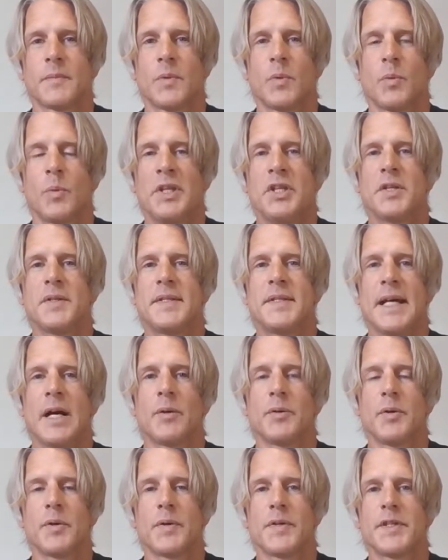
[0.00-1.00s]
When you
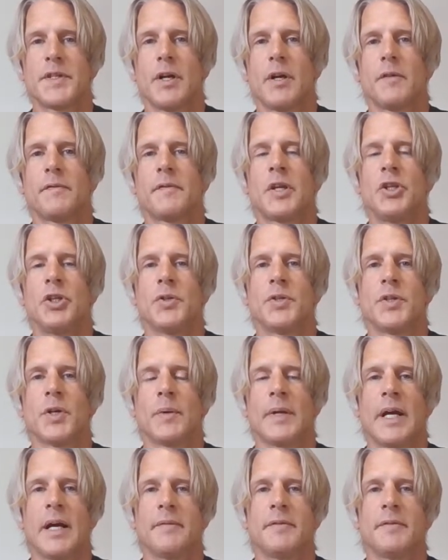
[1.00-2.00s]
doubt yourself and you
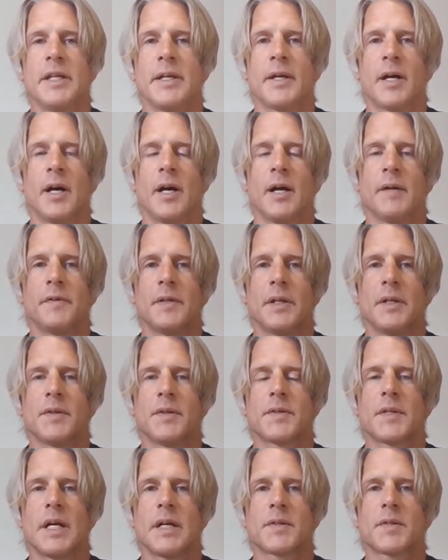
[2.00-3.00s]
don't have any
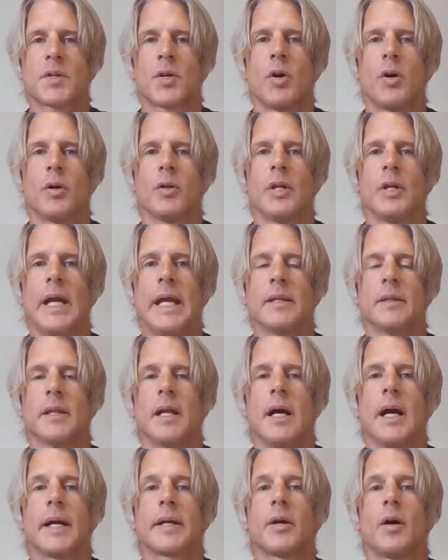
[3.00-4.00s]
confidence, that's called a
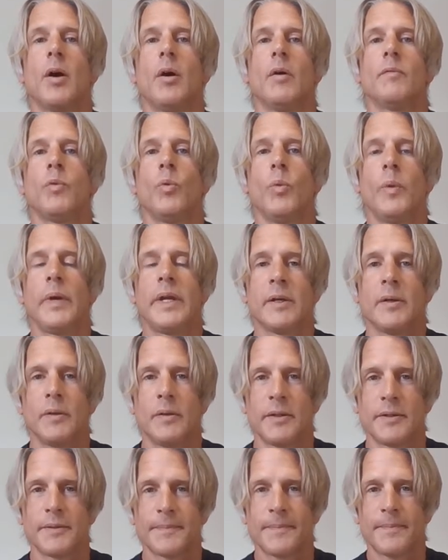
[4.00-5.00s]
lack of
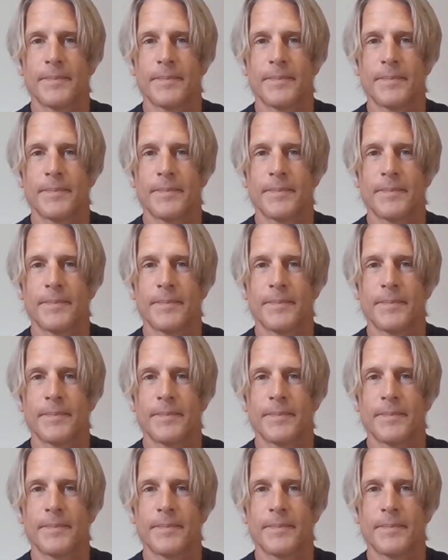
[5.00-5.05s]
will.